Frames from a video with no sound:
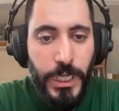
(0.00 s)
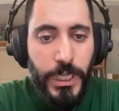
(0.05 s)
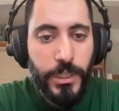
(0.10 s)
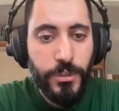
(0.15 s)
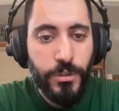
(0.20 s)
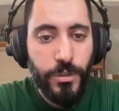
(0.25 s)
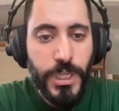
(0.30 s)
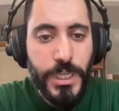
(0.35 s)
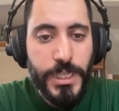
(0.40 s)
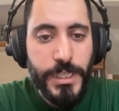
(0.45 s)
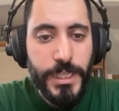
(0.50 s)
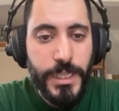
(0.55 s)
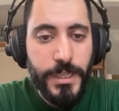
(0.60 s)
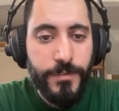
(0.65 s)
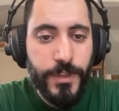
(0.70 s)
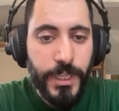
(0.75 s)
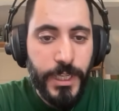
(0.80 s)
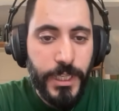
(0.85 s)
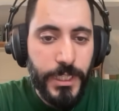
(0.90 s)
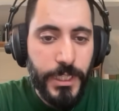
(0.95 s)
John has
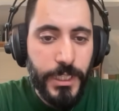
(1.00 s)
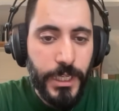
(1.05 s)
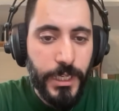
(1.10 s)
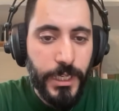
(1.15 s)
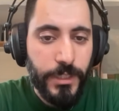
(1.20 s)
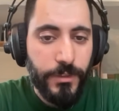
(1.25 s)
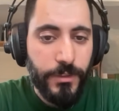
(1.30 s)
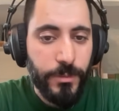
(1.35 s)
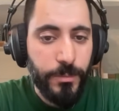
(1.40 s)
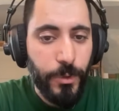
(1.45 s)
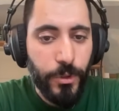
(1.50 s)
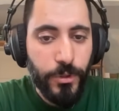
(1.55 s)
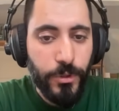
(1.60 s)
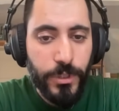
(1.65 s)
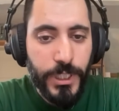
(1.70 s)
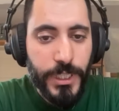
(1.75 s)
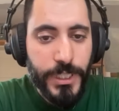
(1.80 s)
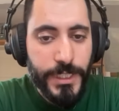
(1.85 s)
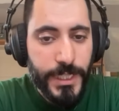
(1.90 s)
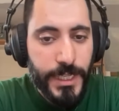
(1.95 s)
lived in and reported
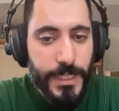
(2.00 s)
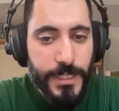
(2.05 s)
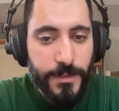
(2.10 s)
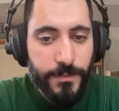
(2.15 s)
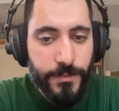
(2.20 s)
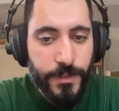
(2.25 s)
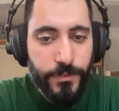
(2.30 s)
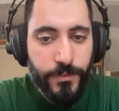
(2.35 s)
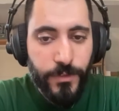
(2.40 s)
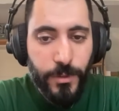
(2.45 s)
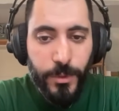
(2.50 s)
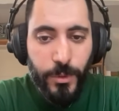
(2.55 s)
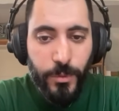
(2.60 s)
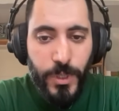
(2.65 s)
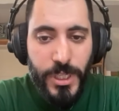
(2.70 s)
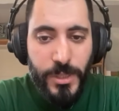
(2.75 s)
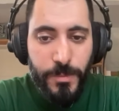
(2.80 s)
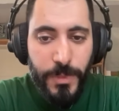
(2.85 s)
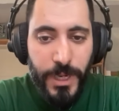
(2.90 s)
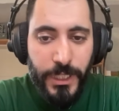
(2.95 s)
extensively from the
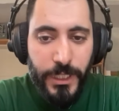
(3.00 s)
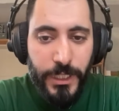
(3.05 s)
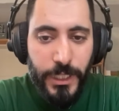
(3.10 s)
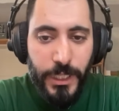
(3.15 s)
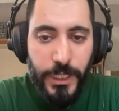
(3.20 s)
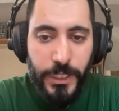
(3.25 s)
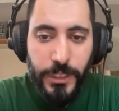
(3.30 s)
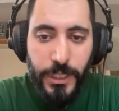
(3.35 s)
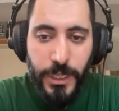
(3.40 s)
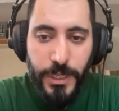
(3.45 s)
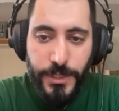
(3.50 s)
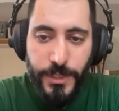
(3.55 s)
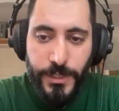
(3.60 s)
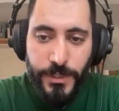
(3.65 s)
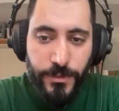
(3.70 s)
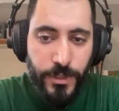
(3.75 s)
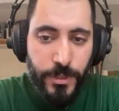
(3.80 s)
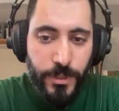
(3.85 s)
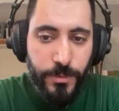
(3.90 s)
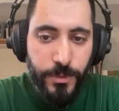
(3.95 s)
West Bank and Gaza
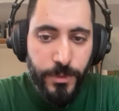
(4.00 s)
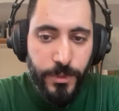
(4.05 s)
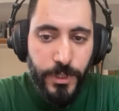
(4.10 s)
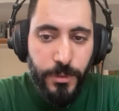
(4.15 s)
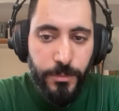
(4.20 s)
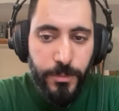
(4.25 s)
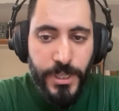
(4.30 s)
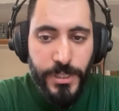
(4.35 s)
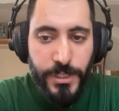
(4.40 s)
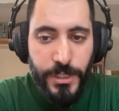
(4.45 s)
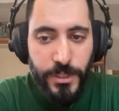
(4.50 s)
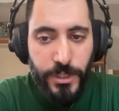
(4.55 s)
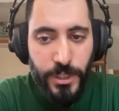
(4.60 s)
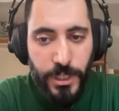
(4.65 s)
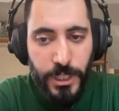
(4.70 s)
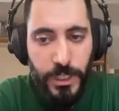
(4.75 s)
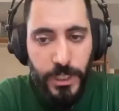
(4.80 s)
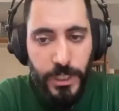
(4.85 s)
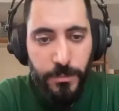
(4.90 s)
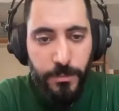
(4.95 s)
Strip, based in
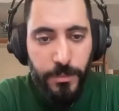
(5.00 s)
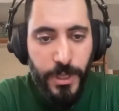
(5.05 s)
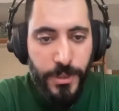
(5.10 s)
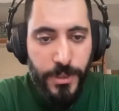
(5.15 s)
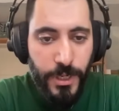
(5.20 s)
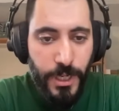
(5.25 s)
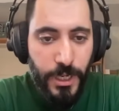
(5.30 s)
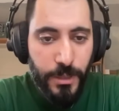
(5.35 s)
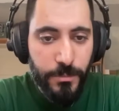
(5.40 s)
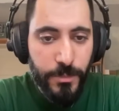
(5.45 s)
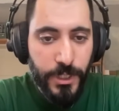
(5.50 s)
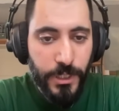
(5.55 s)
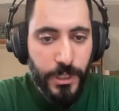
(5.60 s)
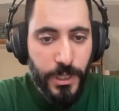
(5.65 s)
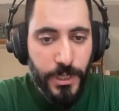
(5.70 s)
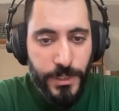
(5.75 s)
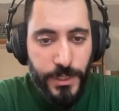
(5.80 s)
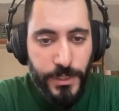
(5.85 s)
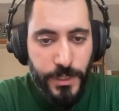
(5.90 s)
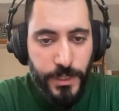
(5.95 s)
Jenin, Bethlehem, and
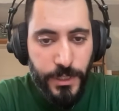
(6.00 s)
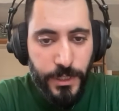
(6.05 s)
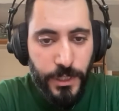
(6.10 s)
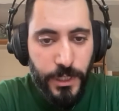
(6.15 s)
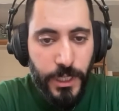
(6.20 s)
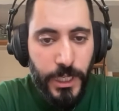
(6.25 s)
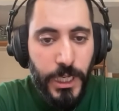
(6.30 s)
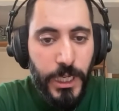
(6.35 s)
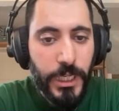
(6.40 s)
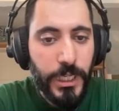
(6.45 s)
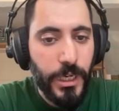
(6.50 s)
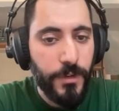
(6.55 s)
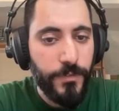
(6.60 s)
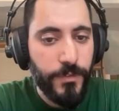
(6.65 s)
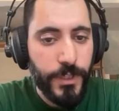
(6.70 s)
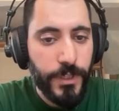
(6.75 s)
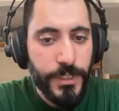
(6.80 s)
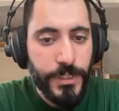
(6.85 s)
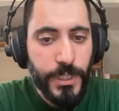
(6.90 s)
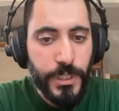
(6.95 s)
Gaza City,
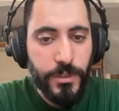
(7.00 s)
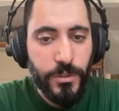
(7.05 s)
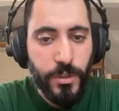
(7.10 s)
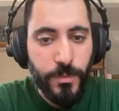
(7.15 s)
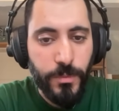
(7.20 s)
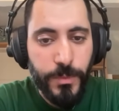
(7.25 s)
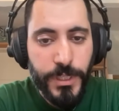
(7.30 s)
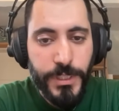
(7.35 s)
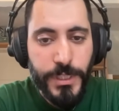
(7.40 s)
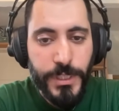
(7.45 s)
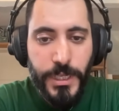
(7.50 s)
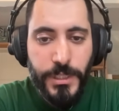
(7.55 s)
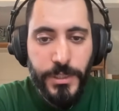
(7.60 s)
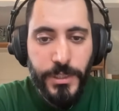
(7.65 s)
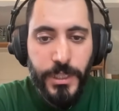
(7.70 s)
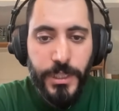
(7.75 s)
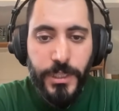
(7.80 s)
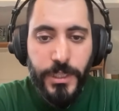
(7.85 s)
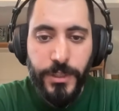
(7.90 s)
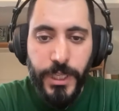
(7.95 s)
covering such topics
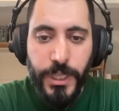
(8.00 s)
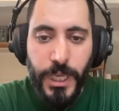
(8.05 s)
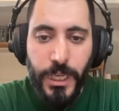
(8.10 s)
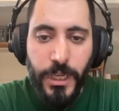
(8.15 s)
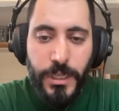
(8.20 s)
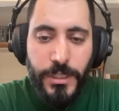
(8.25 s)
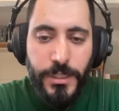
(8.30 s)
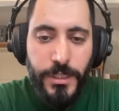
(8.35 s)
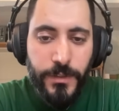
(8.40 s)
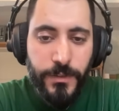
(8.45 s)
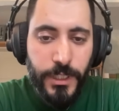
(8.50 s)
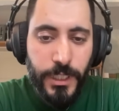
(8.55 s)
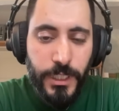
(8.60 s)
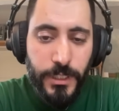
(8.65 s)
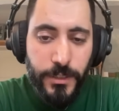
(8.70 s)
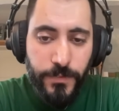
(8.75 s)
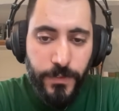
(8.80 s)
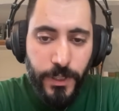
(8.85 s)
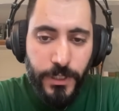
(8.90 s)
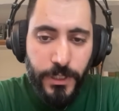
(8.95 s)
as the Al-Aqsa
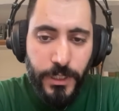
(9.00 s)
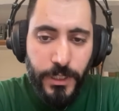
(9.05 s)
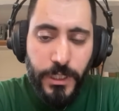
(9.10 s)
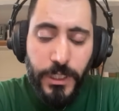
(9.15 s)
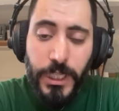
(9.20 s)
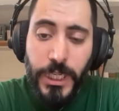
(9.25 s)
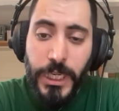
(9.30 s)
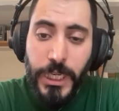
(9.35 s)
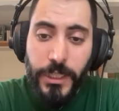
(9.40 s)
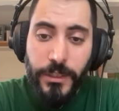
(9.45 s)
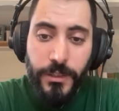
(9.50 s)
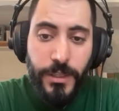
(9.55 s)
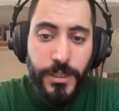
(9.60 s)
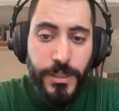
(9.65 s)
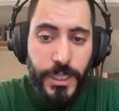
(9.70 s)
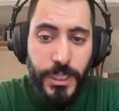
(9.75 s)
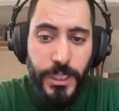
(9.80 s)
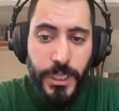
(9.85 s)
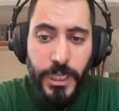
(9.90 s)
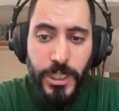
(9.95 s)
Intifada, the
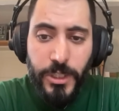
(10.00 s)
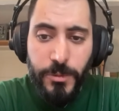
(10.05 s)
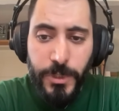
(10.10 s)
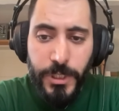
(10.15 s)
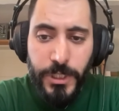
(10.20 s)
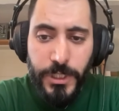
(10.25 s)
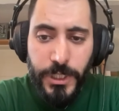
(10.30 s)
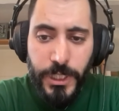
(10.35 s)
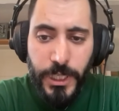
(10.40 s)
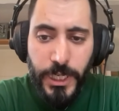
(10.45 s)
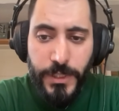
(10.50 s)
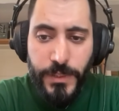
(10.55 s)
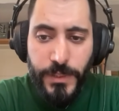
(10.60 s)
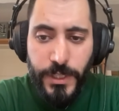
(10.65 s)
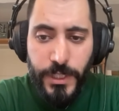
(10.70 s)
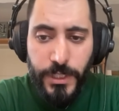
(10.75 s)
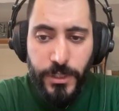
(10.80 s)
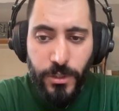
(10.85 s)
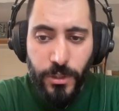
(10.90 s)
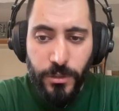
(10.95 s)
disengagement and
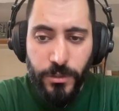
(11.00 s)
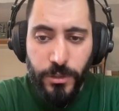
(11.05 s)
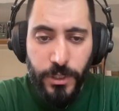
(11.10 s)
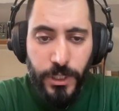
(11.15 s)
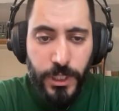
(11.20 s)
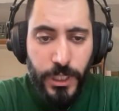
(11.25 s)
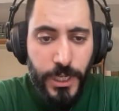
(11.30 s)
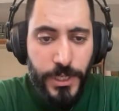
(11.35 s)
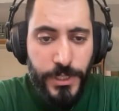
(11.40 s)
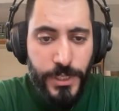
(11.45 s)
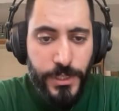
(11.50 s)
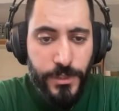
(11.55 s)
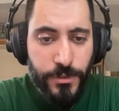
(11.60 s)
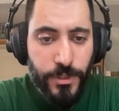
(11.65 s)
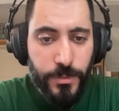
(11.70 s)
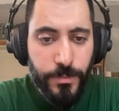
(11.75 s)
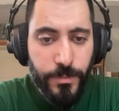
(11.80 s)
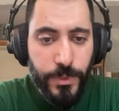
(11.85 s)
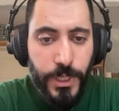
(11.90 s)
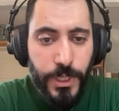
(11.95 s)
siege on the Gaza
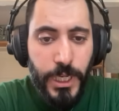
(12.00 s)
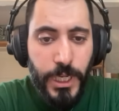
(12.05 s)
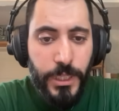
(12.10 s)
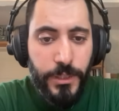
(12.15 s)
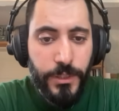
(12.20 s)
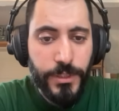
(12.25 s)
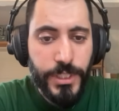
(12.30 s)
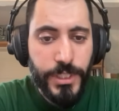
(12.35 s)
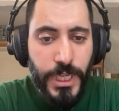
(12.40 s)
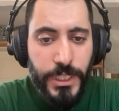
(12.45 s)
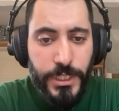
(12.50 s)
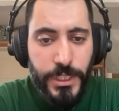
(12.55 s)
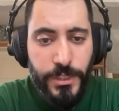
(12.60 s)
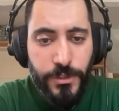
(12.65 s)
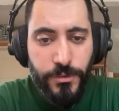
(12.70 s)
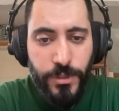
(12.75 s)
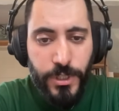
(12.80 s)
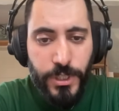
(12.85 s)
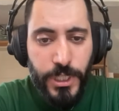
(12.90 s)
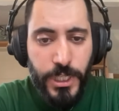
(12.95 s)
Strip, the sanctions
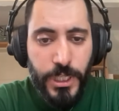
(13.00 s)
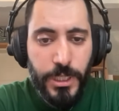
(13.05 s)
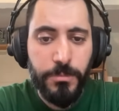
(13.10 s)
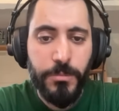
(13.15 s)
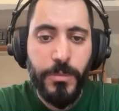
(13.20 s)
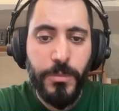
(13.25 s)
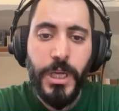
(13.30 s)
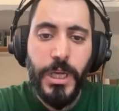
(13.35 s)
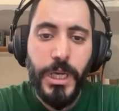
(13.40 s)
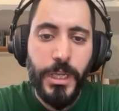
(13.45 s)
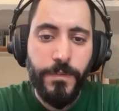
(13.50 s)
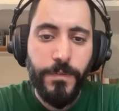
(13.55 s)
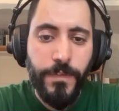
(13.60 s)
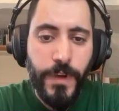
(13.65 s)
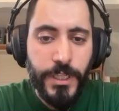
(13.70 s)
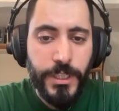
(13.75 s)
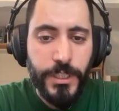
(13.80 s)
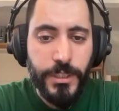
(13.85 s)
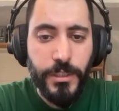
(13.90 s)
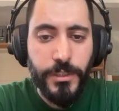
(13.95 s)
regime, and
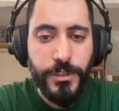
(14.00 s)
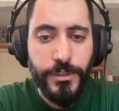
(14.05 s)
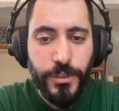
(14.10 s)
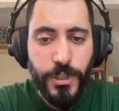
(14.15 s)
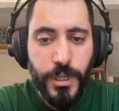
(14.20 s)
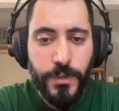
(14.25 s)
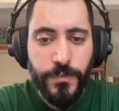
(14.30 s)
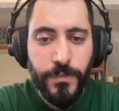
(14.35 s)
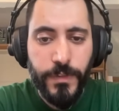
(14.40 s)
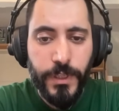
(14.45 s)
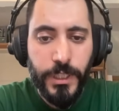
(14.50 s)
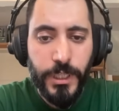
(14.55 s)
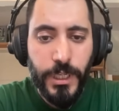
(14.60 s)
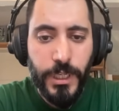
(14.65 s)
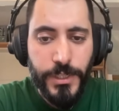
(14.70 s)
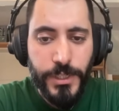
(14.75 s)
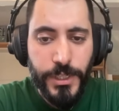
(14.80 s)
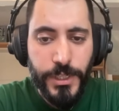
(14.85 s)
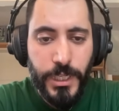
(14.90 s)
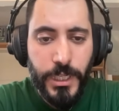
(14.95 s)
factional strife in
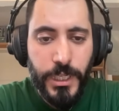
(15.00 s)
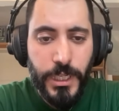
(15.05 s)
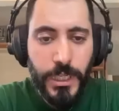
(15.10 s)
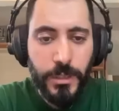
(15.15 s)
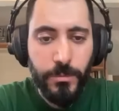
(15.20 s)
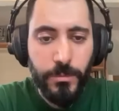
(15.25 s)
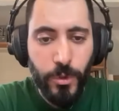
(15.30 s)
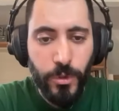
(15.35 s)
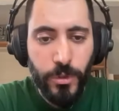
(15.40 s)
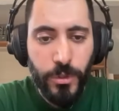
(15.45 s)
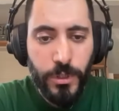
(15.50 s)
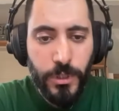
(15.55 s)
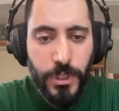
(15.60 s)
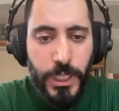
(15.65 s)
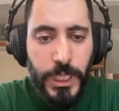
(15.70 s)
Gaza, and more.